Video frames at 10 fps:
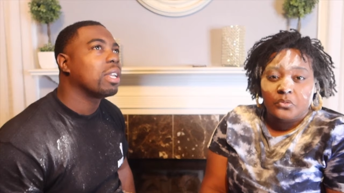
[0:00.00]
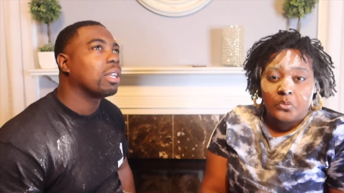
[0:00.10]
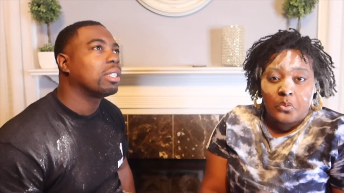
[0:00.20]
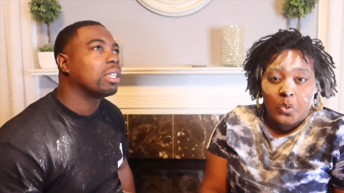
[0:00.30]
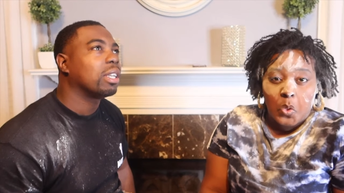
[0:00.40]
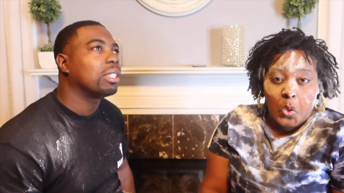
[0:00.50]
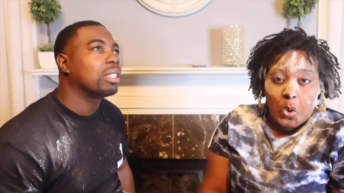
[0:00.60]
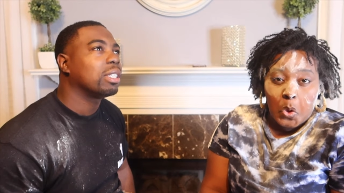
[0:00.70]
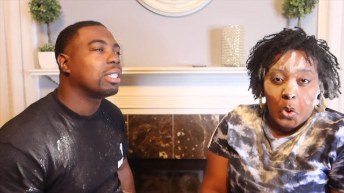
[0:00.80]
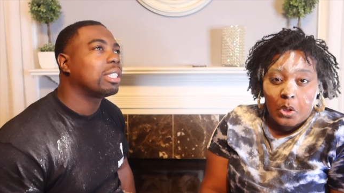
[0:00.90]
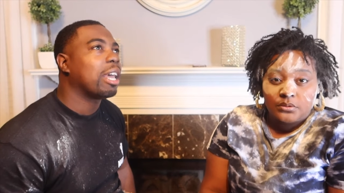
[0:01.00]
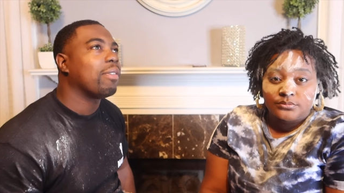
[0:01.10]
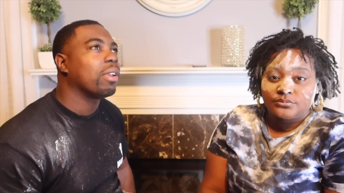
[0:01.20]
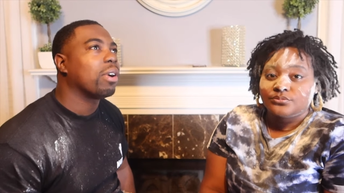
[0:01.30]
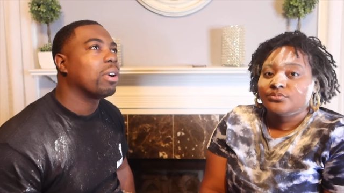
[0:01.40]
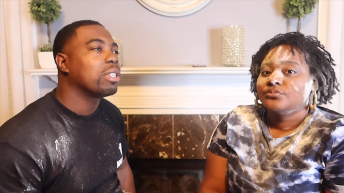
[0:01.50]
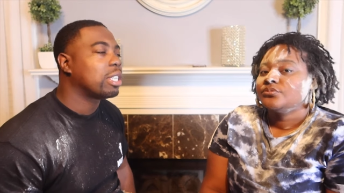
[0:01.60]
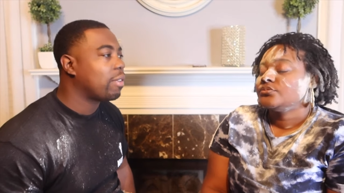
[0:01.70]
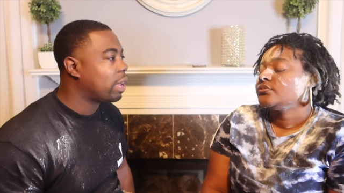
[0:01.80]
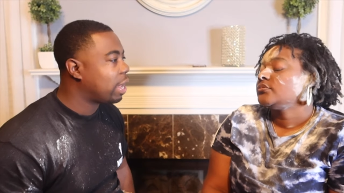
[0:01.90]
Speaker 1: a, a, seven or a
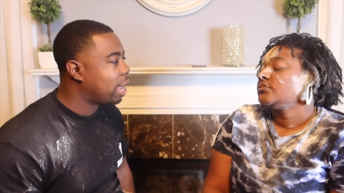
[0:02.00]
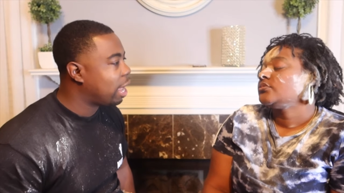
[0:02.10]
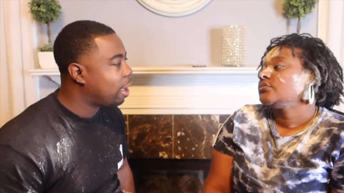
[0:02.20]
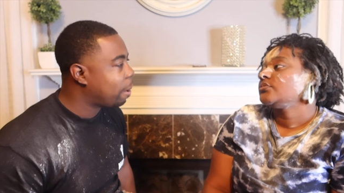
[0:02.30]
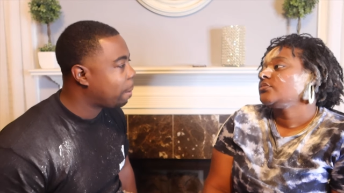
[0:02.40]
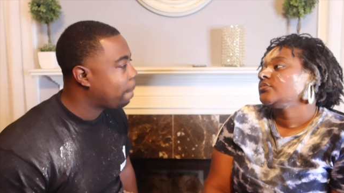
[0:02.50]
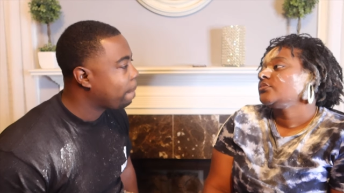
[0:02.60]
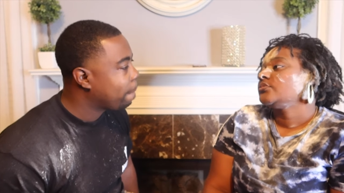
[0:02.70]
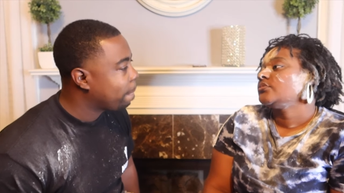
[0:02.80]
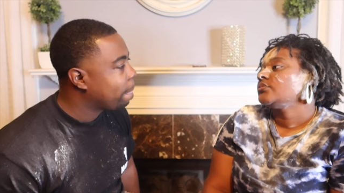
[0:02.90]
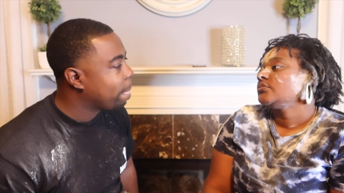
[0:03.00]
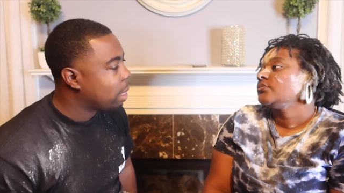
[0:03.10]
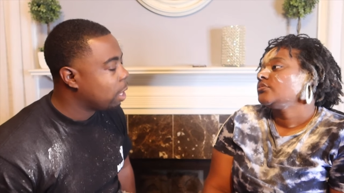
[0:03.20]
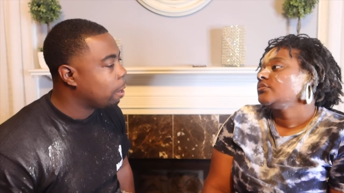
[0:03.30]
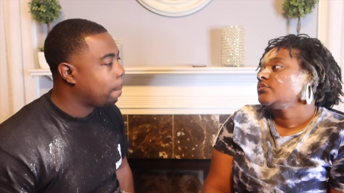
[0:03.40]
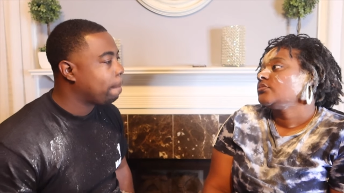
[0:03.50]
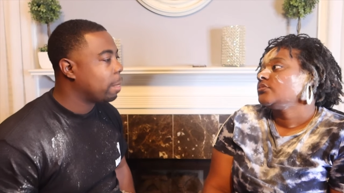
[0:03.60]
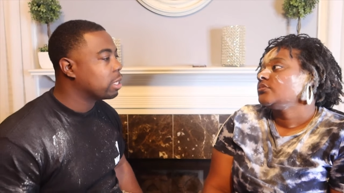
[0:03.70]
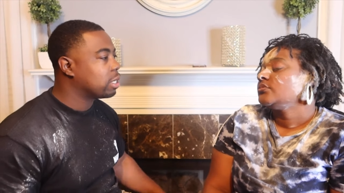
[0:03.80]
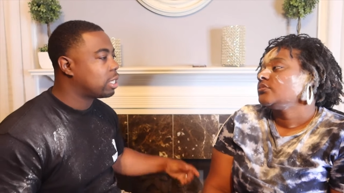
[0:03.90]
seven and a half. Yeah,
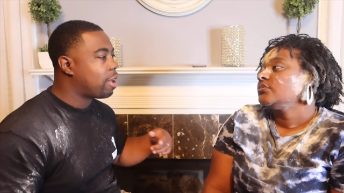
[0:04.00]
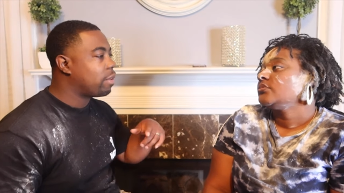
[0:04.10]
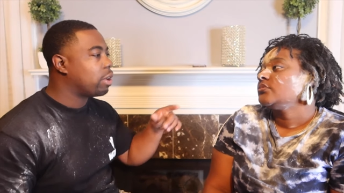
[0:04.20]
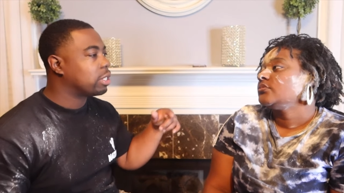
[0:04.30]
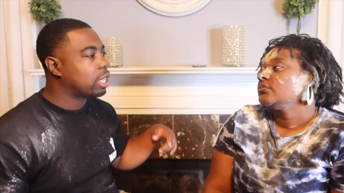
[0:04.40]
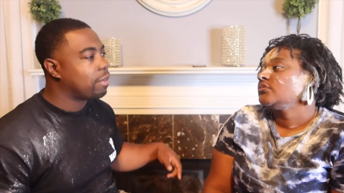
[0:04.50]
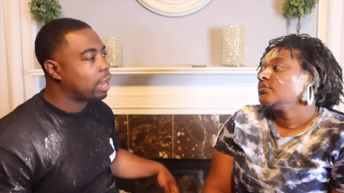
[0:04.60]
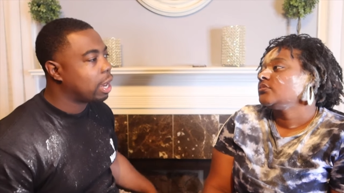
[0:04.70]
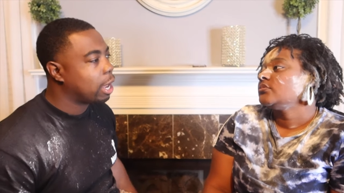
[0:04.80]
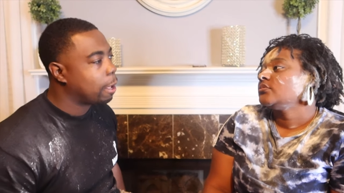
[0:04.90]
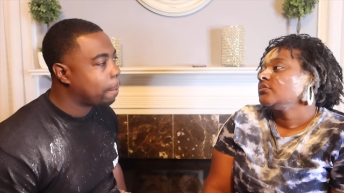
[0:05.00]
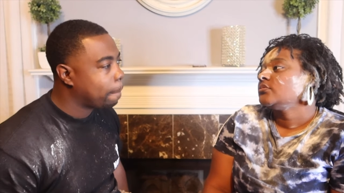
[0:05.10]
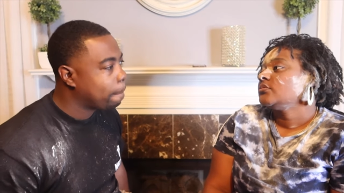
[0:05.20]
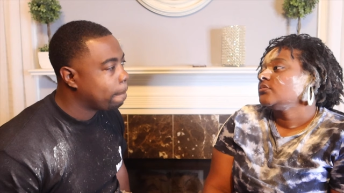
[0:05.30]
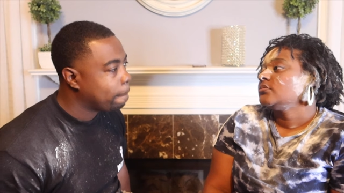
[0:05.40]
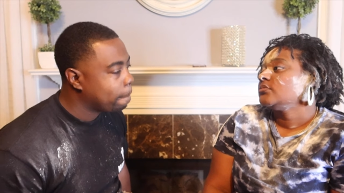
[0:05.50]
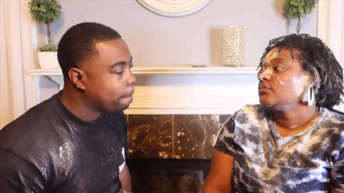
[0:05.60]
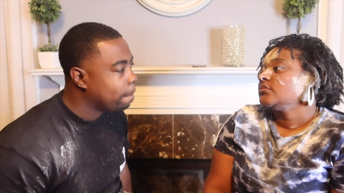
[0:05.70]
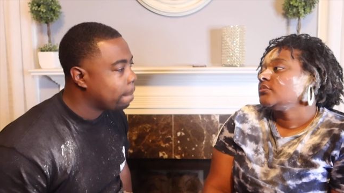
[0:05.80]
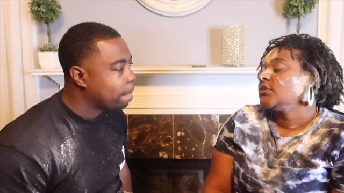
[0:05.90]
it's a seven or a seven and a half.
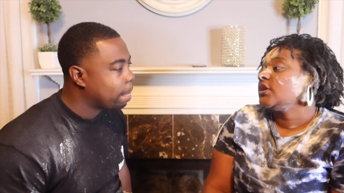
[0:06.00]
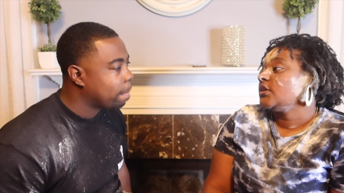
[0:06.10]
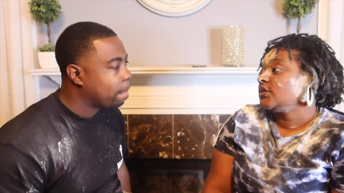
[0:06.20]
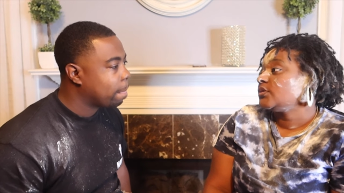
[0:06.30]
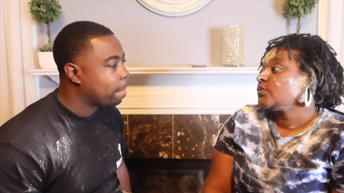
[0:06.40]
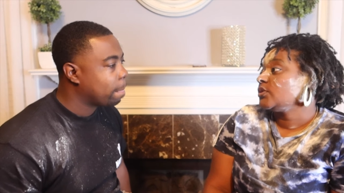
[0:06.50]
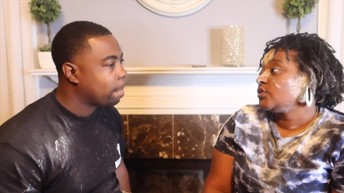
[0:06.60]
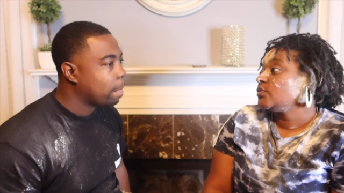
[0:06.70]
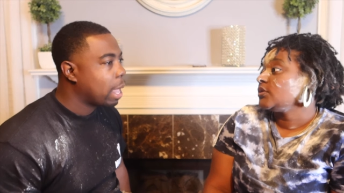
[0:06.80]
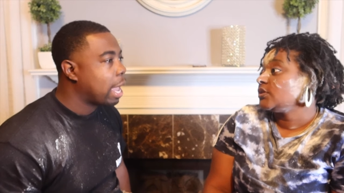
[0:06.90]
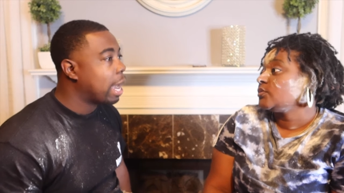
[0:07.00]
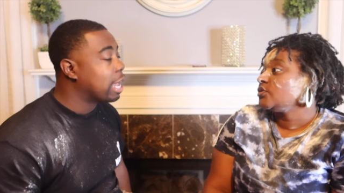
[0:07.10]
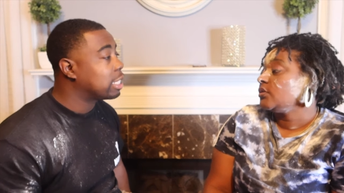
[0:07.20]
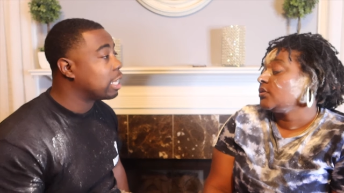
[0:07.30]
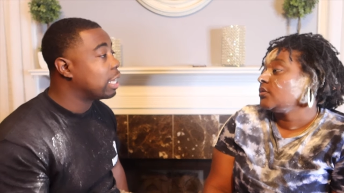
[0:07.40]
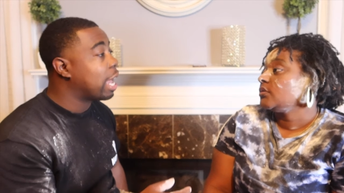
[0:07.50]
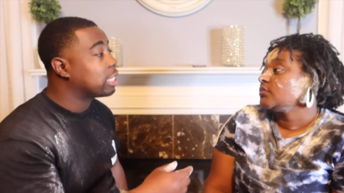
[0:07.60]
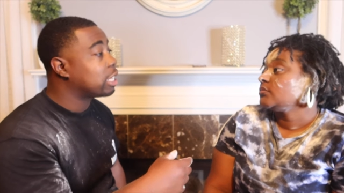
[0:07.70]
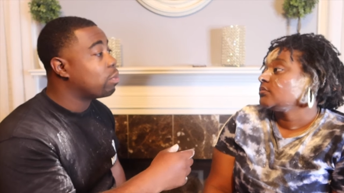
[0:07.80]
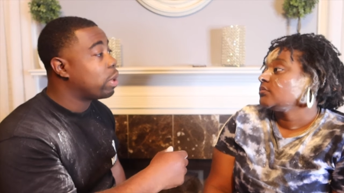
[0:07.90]
Speaker 2: It's, it's, it's, and that's in
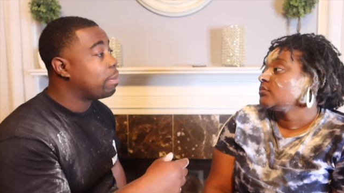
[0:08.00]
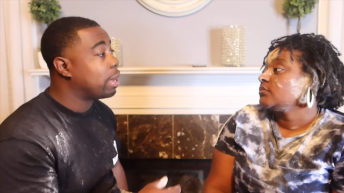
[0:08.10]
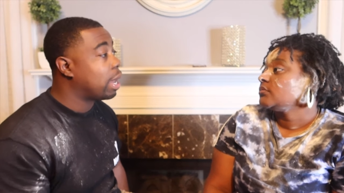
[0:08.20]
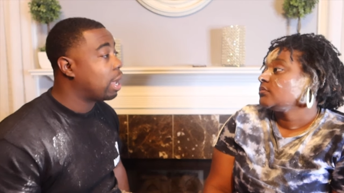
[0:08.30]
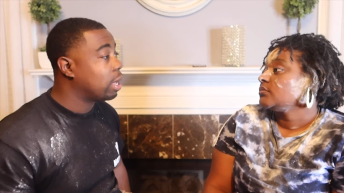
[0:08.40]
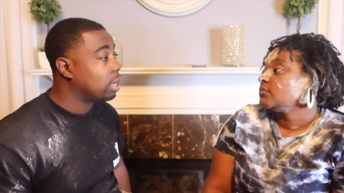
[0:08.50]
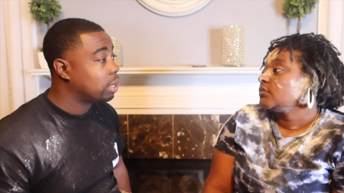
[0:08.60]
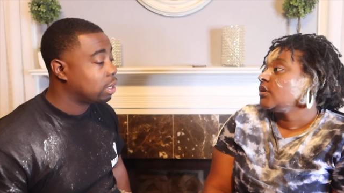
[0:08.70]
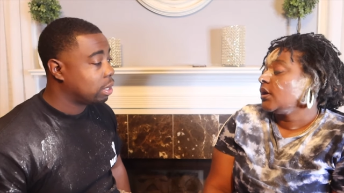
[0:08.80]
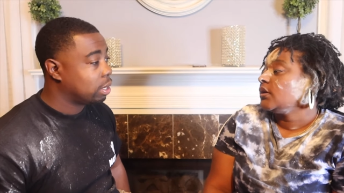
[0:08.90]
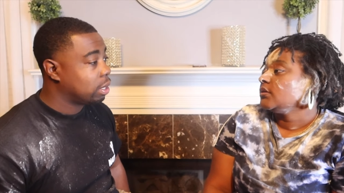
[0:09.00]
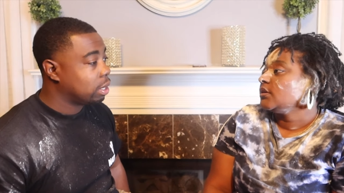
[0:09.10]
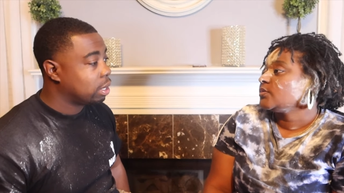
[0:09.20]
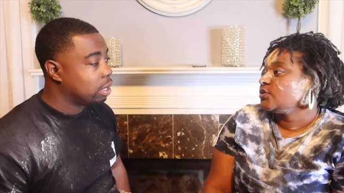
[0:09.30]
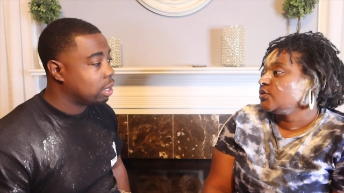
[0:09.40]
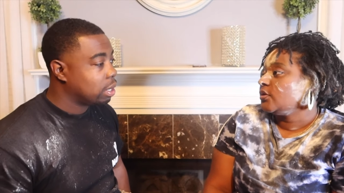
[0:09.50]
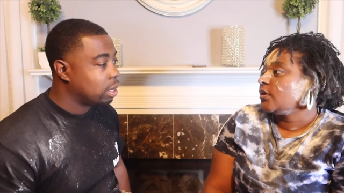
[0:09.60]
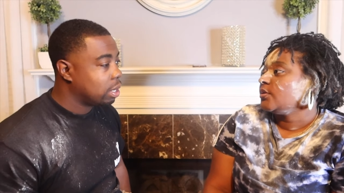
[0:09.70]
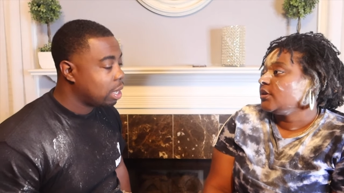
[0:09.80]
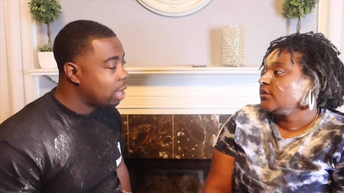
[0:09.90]
that's
Speaker 1: in women now.
Speaker 2: Okay, that's what you gonna
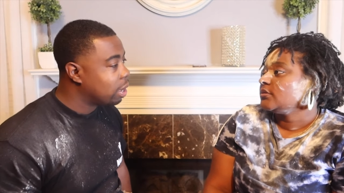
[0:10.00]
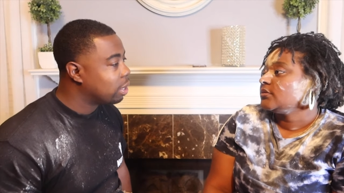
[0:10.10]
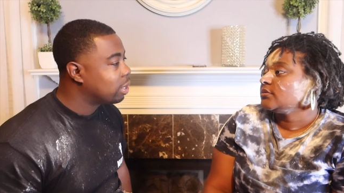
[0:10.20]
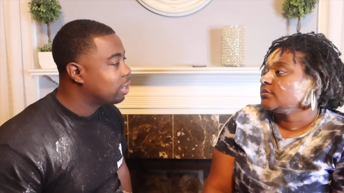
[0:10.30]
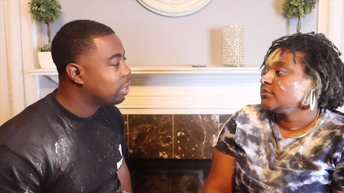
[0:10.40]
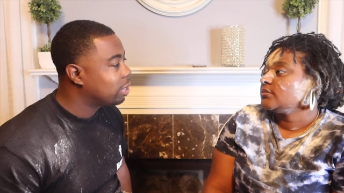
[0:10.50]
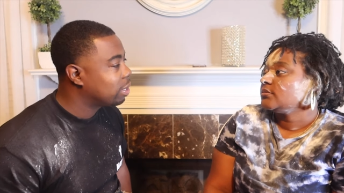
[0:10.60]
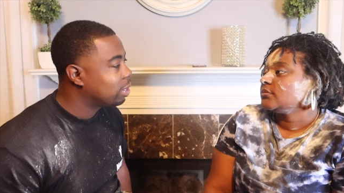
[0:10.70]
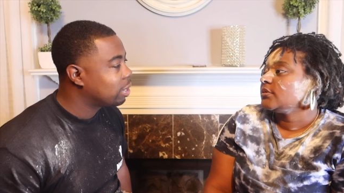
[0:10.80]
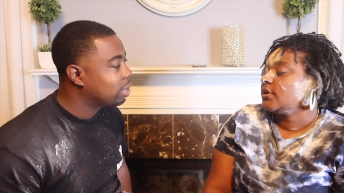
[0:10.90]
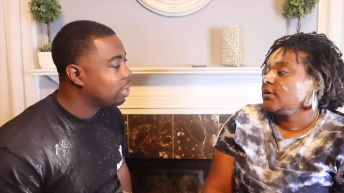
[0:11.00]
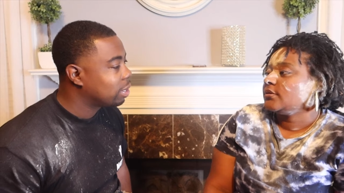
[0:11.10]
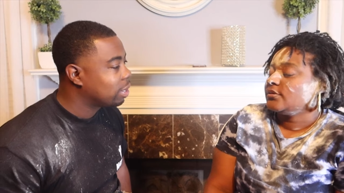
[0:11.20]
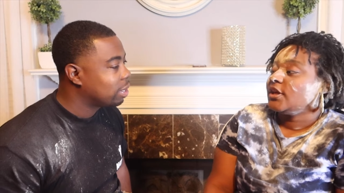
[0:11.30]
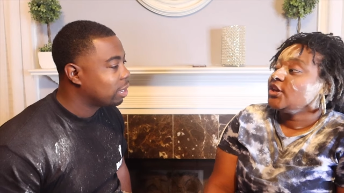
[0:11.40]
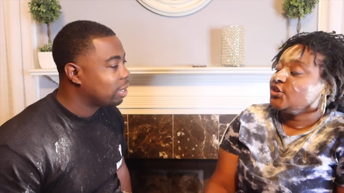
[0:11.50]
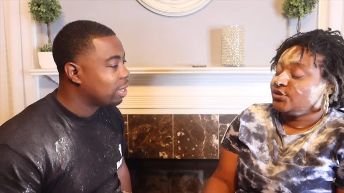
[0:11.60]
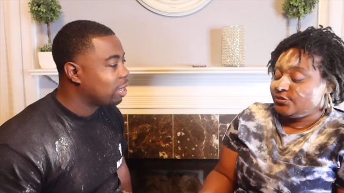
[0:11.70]
go with. Yeah. Okay, thank you.